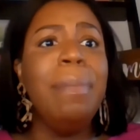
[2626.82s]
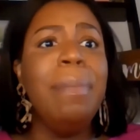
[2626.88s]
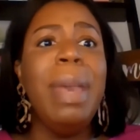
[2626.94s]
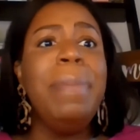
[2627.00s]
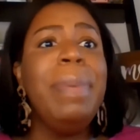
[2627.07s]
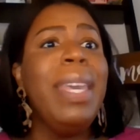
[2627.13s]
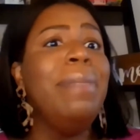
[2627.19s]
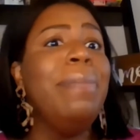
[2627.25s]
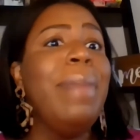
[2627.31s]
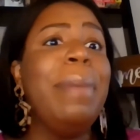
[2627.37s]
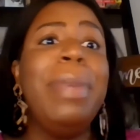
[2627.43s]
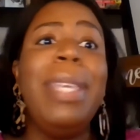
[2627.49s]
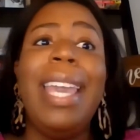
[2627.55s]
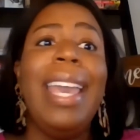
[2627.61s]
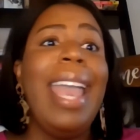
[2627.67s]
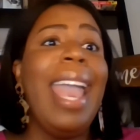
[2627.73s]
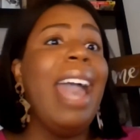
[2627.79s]
maybe
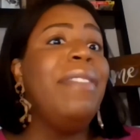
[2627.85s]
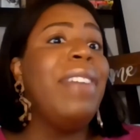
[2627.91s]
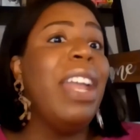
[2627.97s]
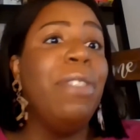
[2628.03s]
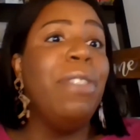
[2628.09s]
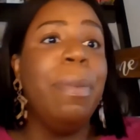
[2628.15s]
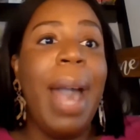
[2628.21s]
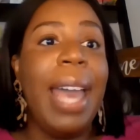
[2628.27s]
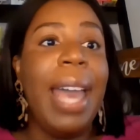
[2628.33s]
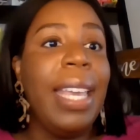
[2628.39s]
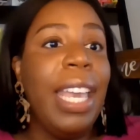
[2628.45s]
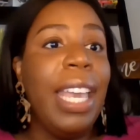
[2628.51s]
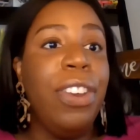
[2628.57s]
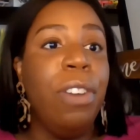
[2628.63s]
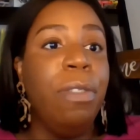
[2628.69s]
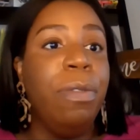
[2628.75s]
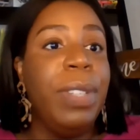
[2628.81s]
you can't have everybody
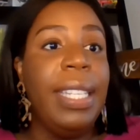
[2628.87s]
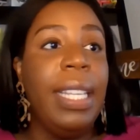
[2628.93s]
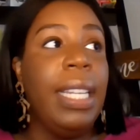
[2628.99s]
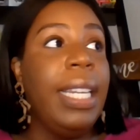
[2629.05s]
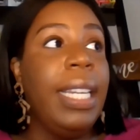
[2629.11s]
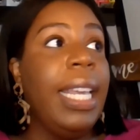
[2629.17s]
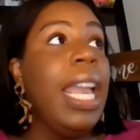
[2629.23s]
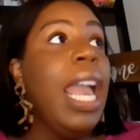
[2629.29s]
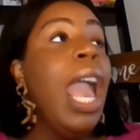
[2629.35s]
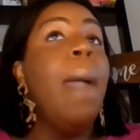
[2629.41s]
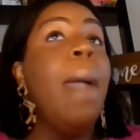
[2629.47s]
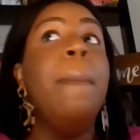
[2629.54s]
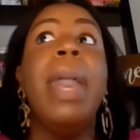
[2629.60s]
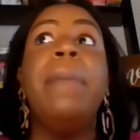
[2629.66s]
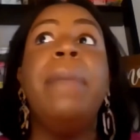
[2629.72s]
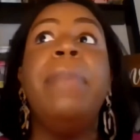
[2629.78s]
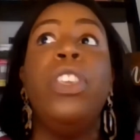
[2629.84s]
in your facility.
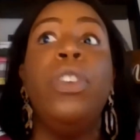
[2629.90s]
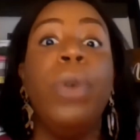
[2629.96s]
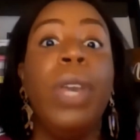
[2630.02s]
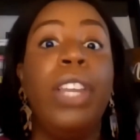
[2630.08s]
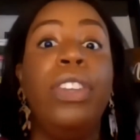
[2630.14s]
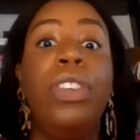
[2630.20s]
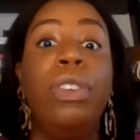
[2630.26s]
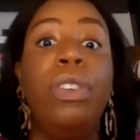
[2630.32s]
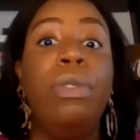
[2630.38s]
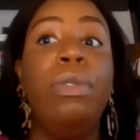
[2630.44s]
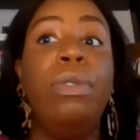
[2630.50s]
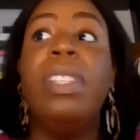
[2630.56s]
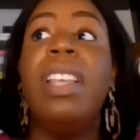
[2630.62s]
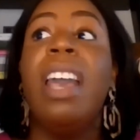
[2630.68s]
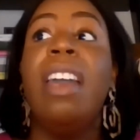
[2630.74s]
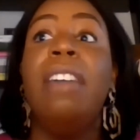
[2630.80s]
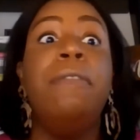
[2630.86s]
Maybe you can
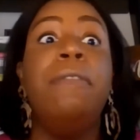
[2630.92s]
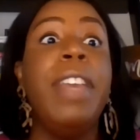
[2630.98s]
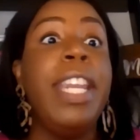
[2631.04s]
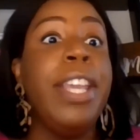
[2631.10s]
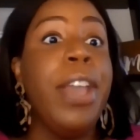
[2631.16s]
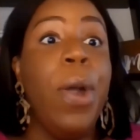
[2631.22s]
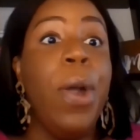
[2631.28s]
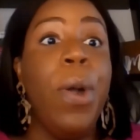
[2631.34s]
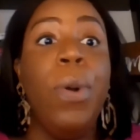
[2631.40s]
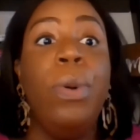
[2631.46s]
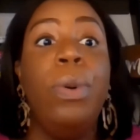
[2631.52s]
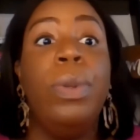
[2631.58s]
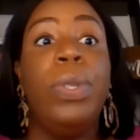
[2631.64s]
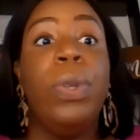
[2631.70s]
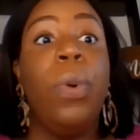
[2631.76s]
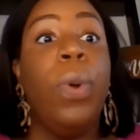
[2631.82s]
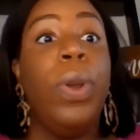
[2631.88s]
use
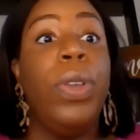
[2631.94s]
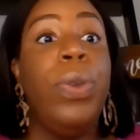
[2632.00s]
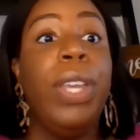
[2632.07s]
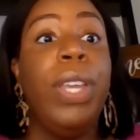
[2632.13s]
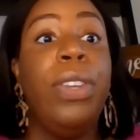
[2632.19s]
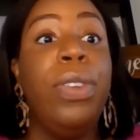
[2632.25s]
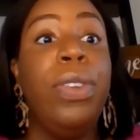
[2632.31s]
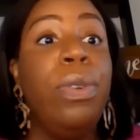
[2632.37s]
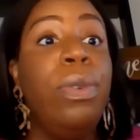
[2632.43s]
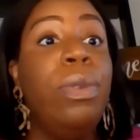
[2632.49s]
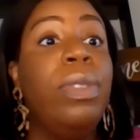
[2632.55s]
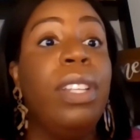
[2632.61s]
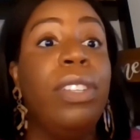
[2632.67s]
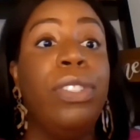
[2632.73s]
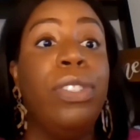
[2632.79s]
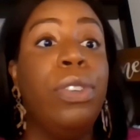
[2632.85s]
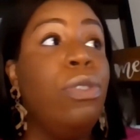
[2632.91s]
videos, or you can use
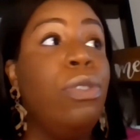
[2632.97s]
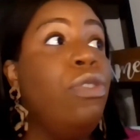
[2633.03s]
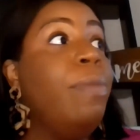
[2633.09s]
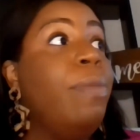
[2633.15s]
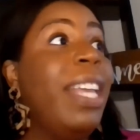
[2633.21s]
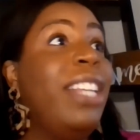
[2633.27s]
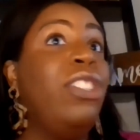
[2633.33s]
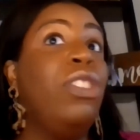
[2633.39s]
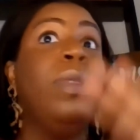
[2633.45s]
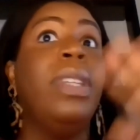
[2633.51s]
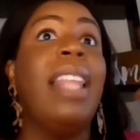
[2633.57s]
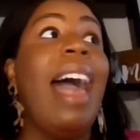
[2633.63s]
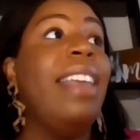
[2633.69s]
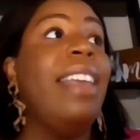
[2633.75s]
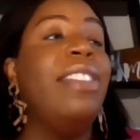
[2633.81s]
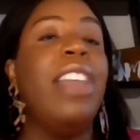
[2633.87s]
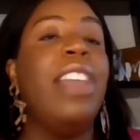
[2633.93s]
Zoom and do
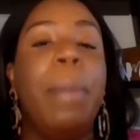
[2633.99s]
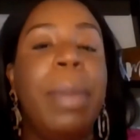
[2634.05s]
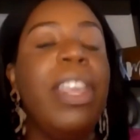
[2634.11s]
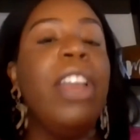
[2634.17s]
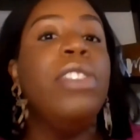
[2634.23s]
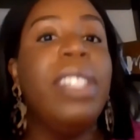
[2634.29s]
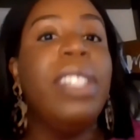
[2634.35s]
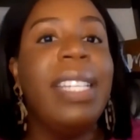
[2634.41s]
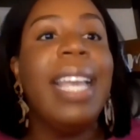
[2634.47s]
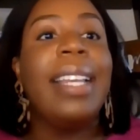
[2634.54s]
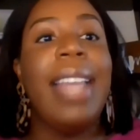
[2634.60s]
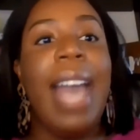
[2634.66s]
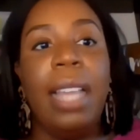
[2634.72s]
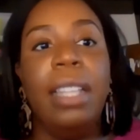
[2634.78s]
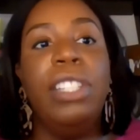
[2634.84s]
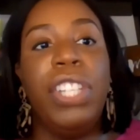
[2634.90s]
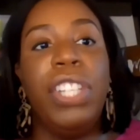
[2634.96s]
live. I mean, there's
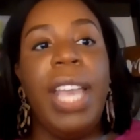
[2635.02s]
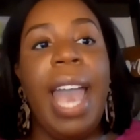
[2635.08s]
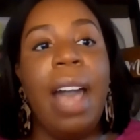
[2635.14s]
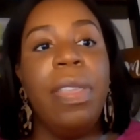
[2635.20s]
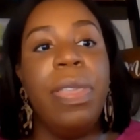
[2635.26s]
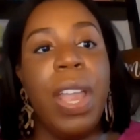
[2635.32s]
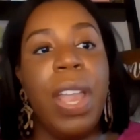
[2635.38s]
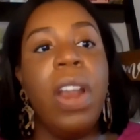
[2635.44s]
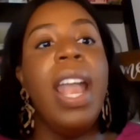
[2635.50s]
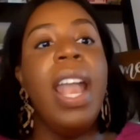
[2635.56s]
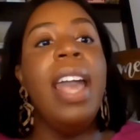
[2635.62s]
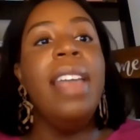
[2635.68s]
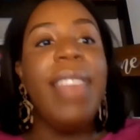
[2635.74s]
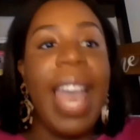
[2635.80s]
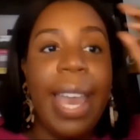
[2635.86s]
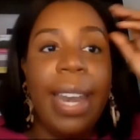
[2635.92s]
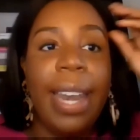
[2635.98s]
technology out there
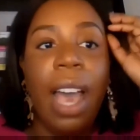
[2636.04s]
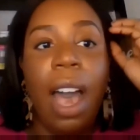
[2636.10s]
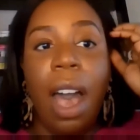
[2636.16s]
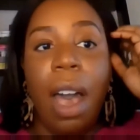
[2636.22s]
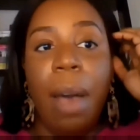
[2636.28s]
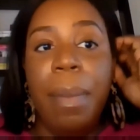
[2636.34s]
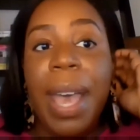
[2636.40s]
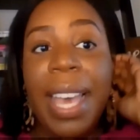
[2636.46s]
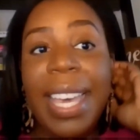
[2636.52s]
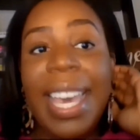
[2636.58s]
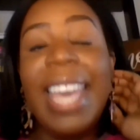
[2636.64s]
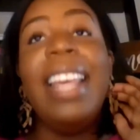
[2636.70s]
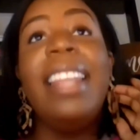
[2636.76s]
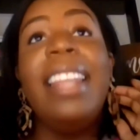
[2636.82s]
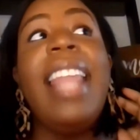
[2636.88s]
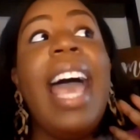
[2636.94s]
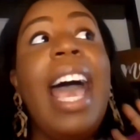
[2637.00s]
that can
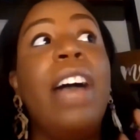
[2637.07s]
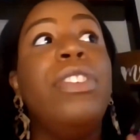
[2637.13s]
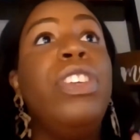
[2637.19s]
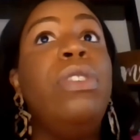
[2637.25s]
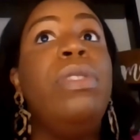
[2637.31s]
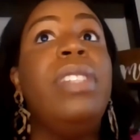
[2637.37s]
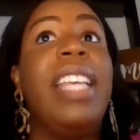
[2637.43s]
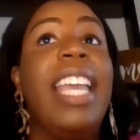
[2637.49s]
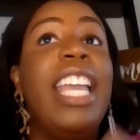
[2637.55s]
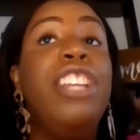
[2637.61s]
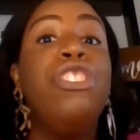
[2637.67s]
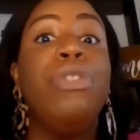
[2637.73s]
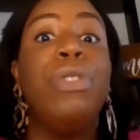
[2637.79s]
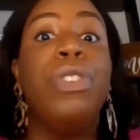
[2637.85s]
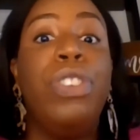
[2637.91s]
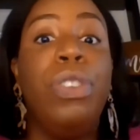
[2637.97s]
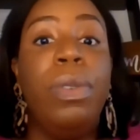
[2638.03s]
allow you to
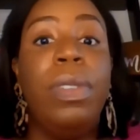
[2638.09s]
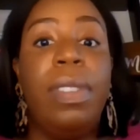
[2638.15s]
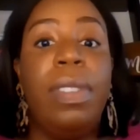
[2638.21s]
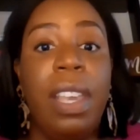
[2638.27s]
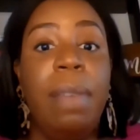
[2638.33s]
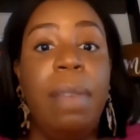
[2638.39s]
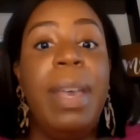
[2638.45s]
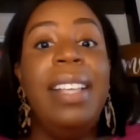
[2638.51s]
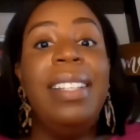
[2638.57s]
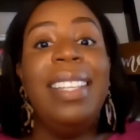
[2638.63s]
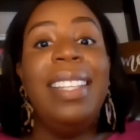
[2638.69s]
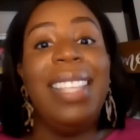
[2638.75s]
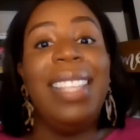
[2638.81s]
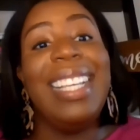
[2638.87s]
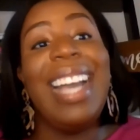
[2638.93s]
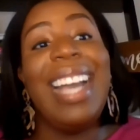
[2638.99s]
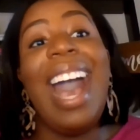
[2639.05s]
introduce them to
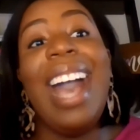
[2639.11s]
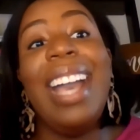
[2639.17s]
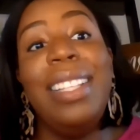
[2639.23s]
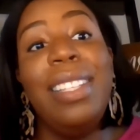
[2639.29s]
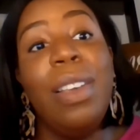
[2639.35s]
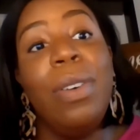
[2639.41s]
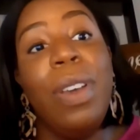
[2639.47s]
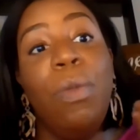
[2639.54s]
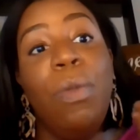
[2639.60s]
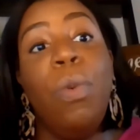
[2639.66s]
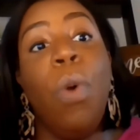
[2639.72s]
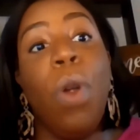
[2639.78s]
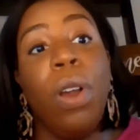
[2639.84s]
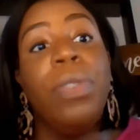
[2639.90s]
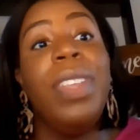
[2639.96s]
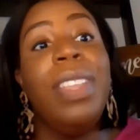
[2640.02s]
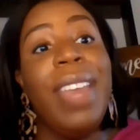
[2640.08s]
the kind of
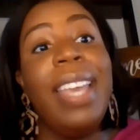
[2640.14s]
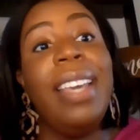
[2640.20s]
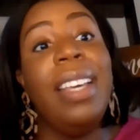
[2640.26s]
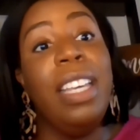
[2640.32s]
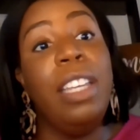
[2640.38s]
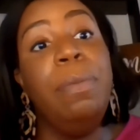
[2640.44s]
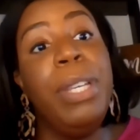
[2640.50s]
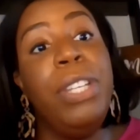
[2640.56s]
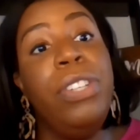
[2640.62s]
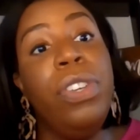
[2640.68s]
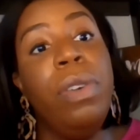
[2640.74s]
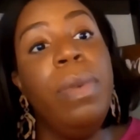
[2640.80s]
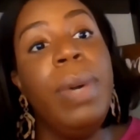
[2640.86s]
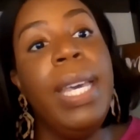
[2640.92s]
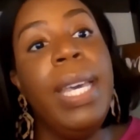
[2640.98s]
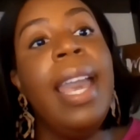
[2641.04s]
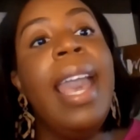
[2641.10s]
work that they could be
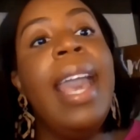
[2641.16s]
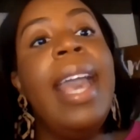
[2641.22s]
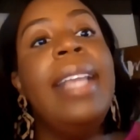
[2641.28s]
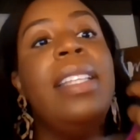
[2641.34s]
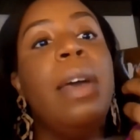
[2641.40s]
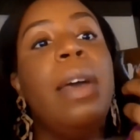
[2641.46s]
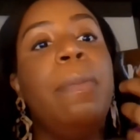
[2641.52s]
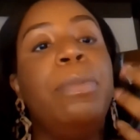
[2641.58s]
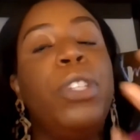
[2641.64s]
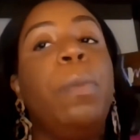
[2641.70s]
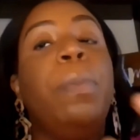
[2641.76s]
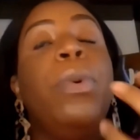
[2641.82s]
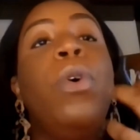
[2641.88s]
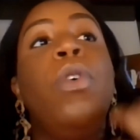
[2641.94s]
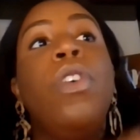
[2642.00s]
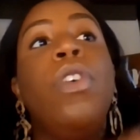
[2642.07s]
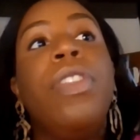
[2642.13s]
doing, to
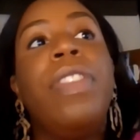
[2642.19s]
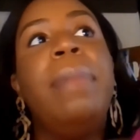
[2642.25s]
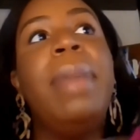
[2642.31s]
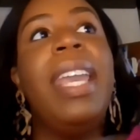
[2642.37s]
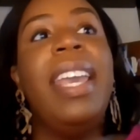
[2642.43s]
pull them